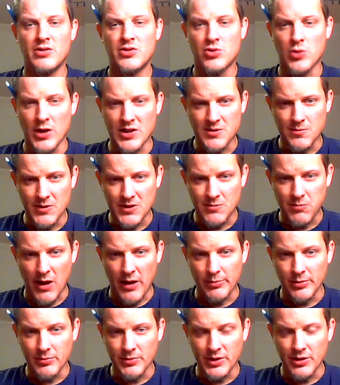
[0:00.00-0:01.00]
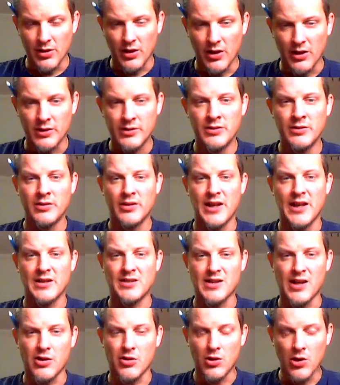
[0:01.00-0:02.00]
Trestman's probably gone. The
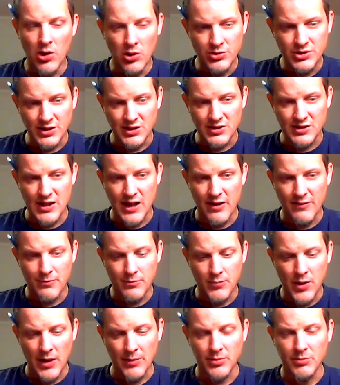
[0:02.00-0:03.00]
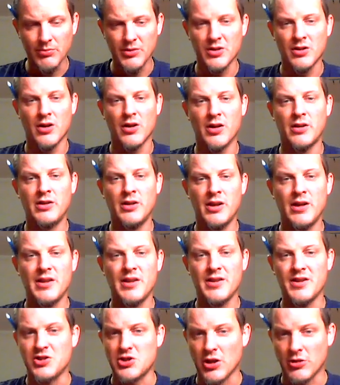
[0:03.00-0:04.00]
entire coaching staff probably gone.
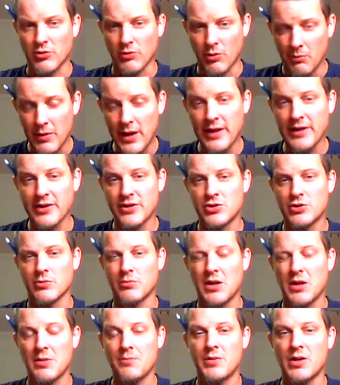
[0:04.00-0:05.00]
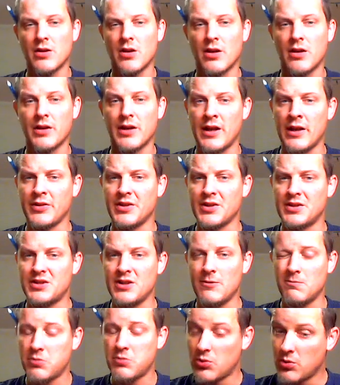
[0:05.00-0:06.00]
The general manager might be gone. Hell, the
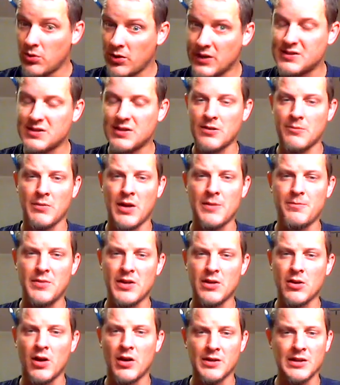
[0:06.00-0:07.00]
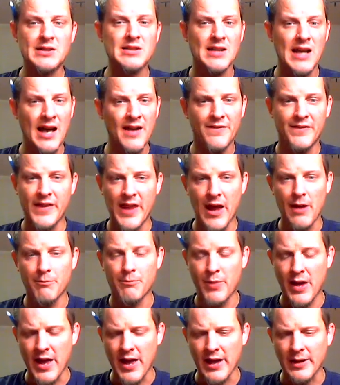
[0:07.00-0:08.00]
team president might be gone. It's gotten
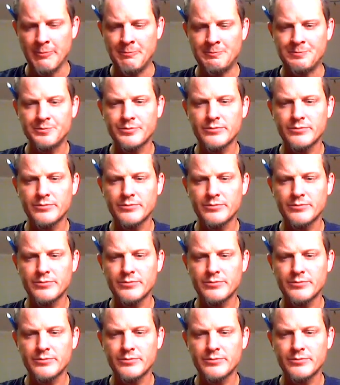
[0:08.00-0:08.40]
that bad.